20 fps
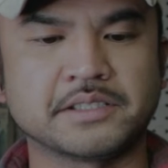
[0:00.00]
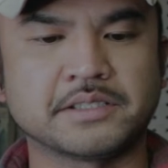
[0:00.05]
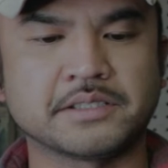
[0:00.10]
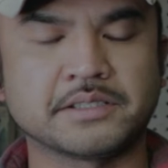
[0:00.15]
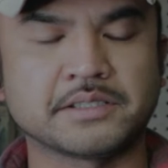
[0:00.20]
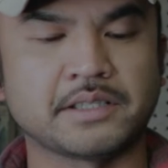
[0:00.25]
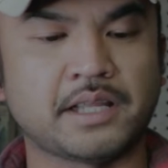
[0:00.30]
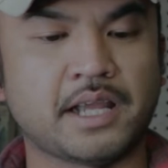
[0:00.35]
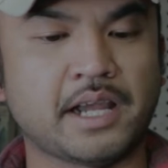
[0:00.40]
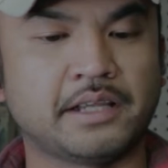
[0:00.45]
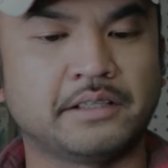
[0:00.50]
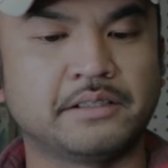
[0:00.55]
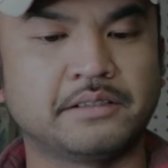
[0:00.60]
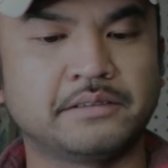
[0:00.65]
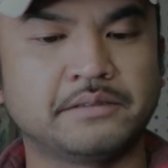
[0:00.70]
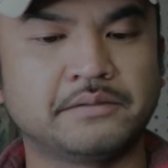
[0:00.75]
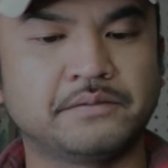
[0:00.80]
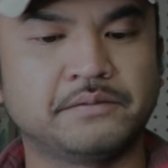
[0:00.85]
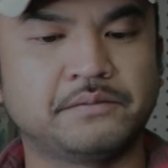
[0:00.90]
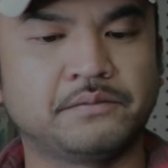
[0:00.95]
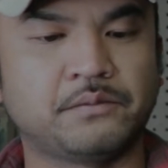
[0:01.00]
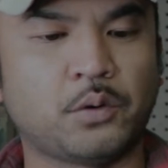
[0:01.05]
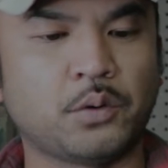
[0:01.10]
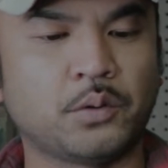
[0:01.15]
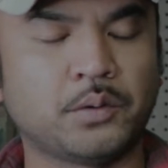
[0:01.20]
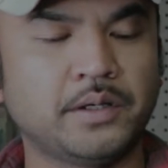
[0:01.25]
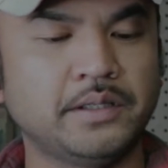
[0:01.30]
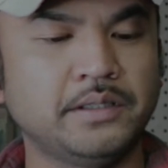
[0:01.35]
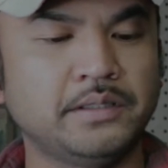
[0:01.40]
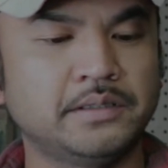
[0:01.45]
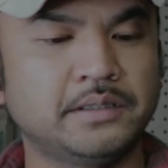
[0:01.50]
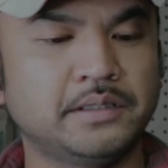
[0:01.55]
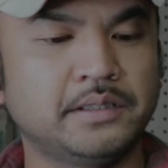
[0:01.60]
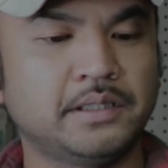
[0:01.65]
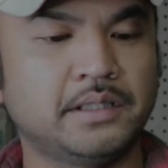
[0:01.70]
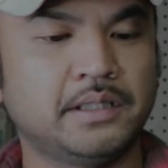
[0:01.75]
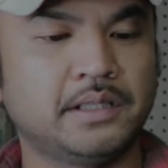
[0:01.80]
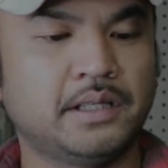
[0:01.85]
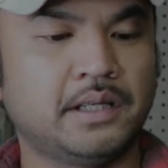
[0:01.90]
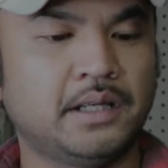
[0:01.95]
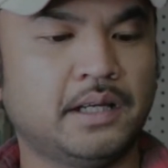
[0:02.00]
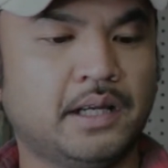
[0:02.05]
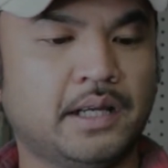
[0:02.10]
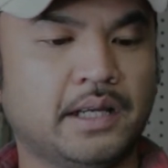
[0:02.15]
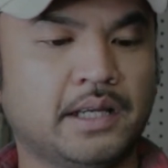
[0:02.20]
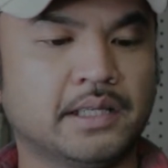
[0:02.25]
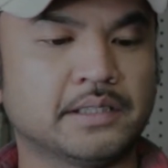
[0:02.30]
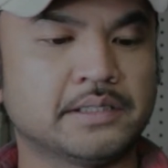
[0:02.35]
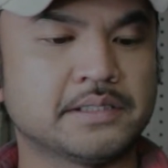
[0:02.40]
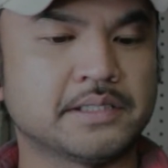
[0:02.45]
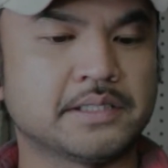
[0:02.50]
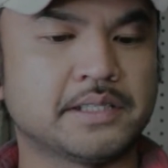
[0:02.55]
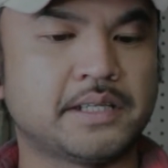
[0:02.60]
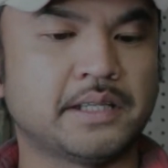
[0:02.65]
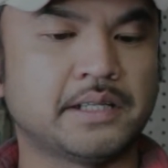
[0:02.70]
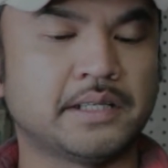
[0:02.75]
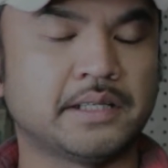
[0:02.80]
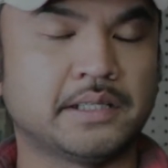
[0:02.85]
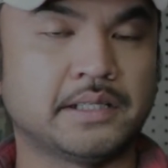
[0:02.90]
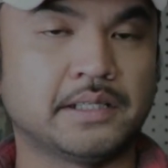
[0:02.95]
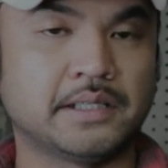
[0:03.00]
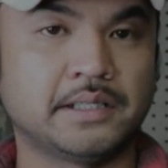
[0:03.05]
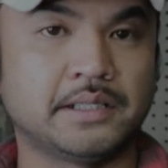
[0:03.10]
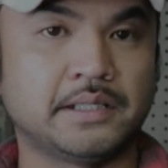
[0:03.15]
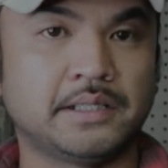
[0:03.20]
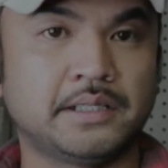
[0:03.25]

slide forward. It's gonna